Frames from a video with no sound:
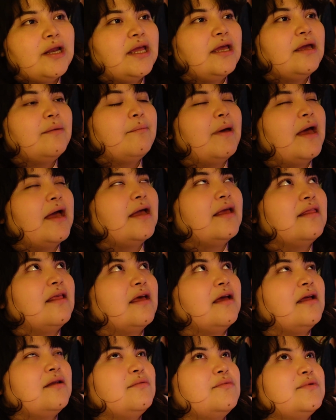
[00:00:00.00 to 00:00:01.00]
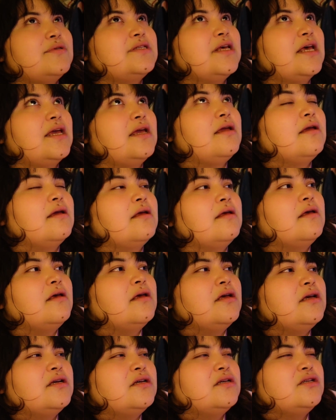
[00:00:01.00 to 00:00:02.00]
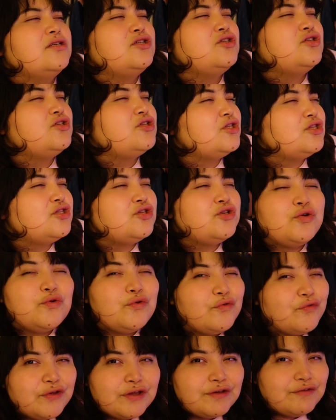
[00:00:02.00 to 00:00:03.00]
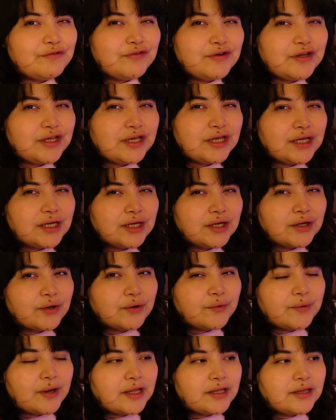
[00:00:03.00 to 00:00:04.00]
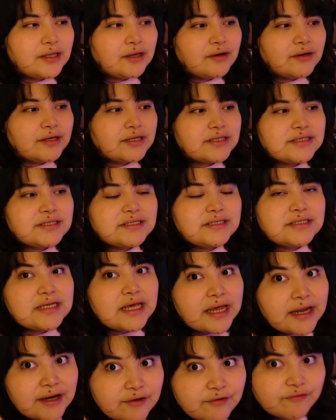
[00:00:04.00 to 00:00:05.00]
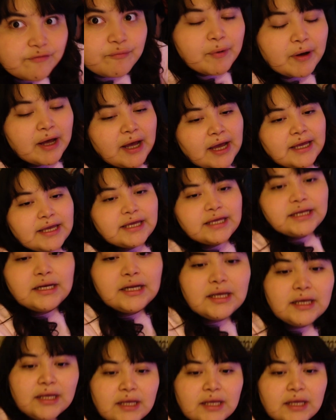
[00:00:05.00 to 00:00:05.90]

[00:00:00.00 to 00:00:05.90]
it back then, it was like $250 around there, instead of buying